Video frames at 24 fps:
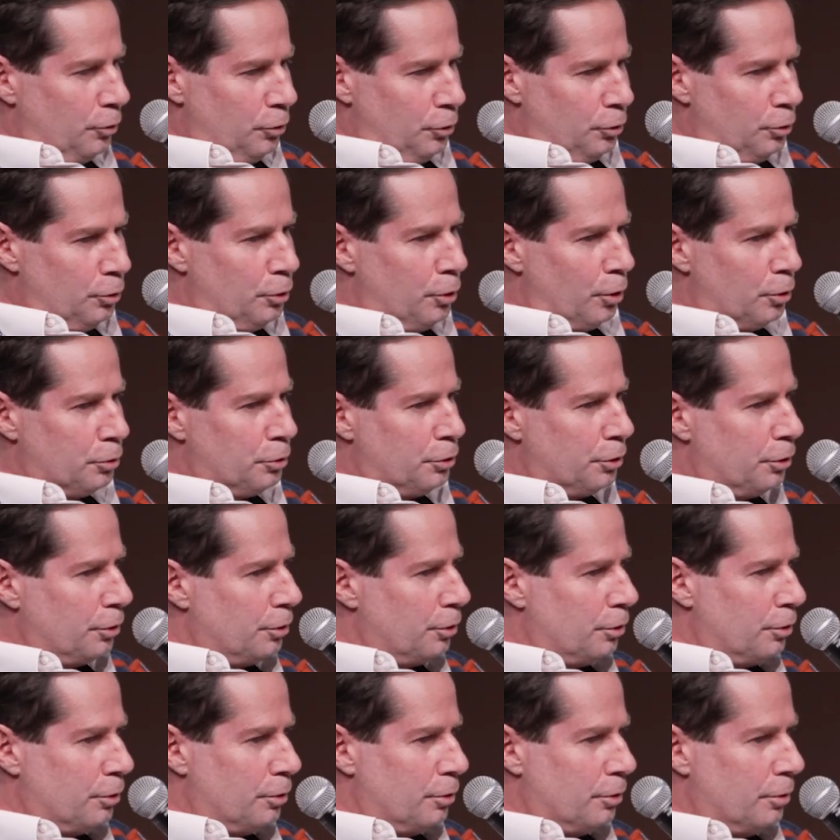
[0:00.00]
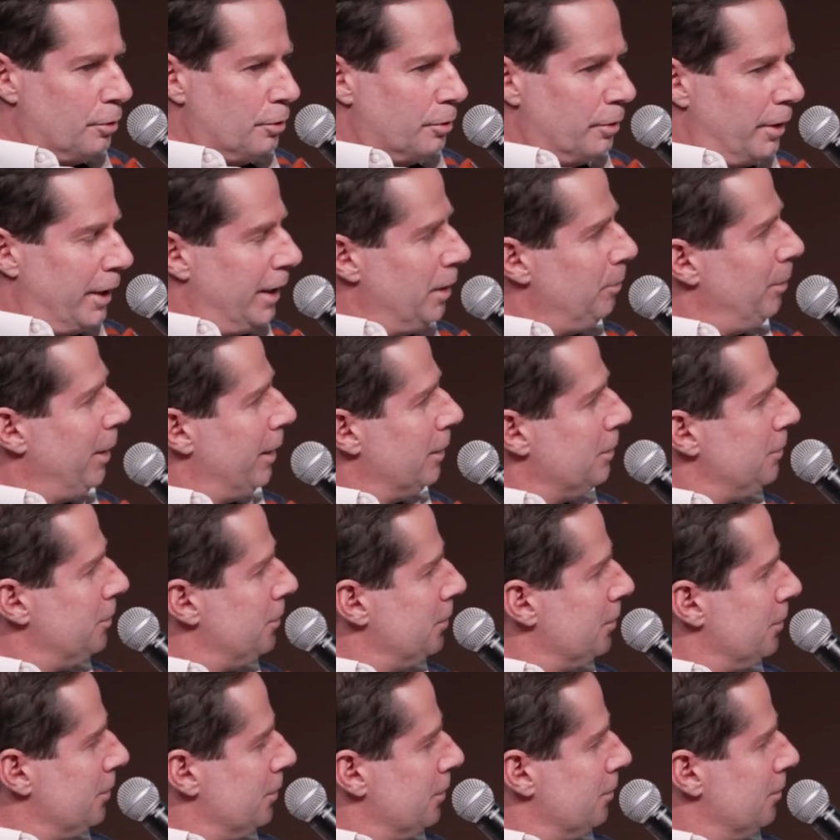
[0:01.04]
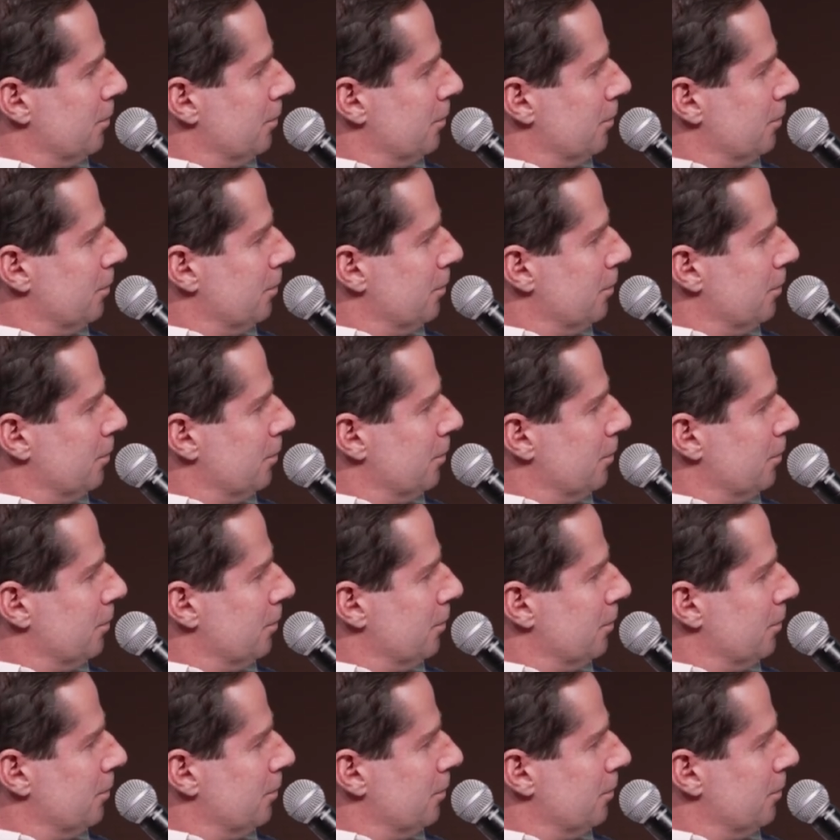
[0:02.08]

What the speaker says: you go to iBanks,